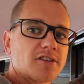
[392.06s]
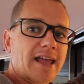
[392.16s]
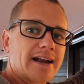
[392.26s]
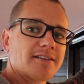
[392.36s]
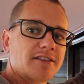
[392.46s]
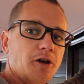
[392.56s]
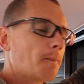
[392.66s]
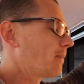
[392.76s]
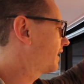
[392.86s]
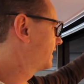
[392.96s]
stainless
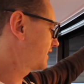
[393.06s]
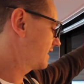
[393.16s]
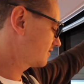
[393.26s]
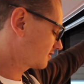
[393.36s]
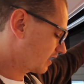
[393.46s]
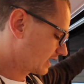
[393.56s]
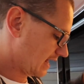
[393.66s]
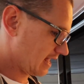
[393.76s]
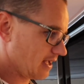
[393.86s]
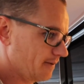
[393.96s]
steel plate inside
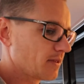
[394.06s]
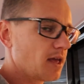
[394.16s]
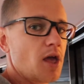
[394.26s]
here,